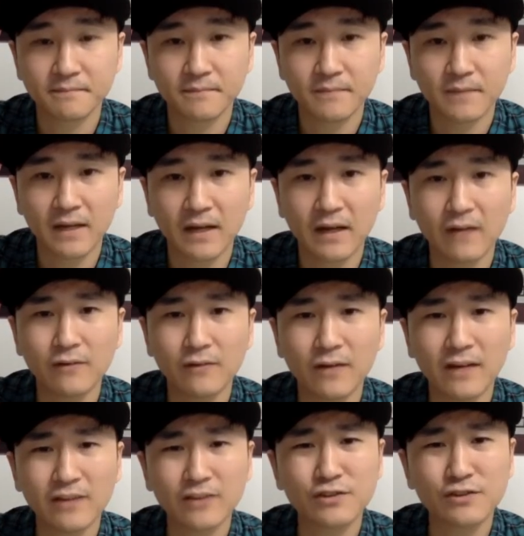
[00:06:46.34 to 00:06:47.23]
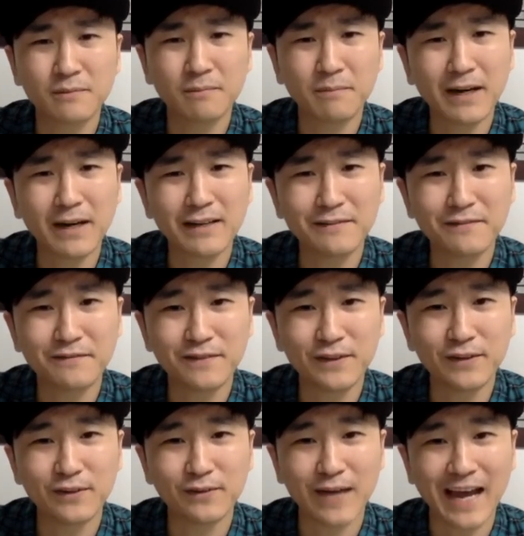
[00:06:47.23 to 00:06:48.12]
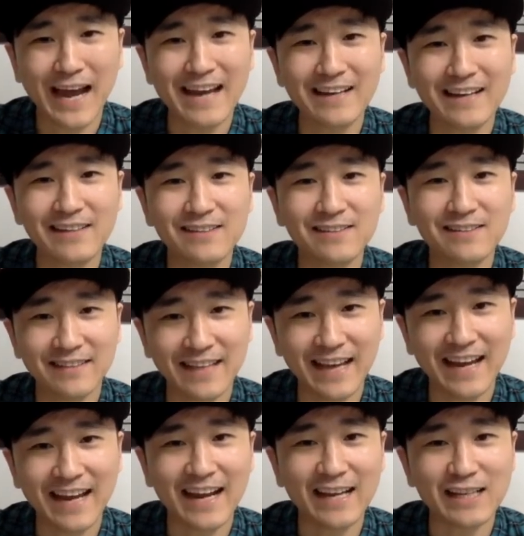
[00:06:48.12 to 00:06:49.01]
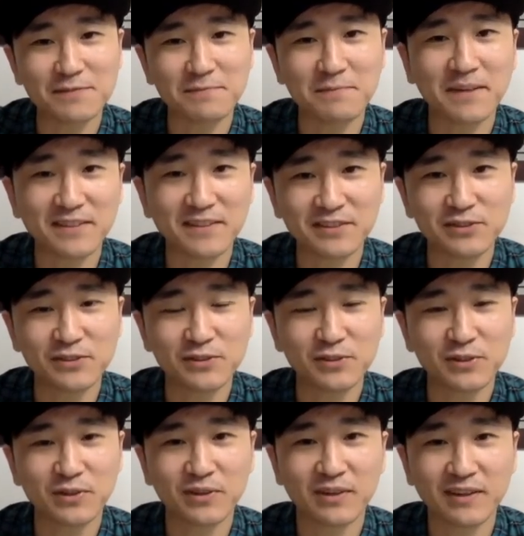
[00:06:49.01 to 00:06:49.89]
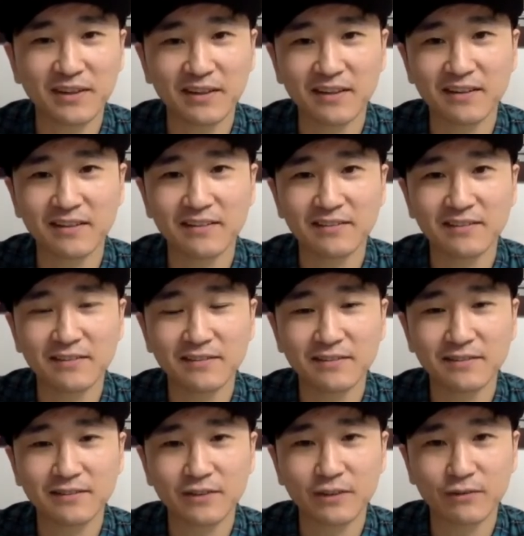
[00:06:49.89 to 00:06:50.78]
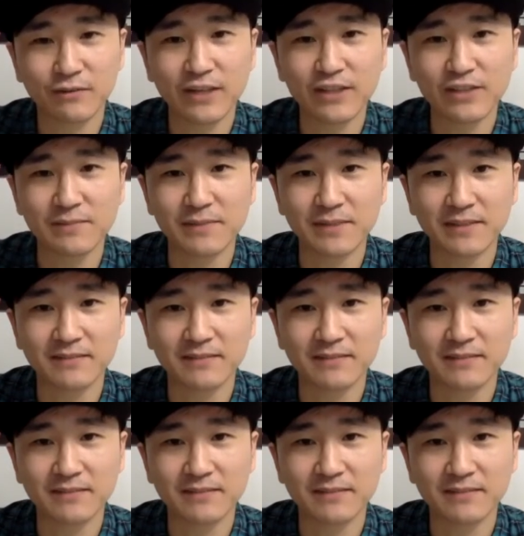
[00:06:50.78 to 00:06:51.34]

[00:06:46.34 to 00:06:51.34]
How does your body feel adding that aspect to your regimen?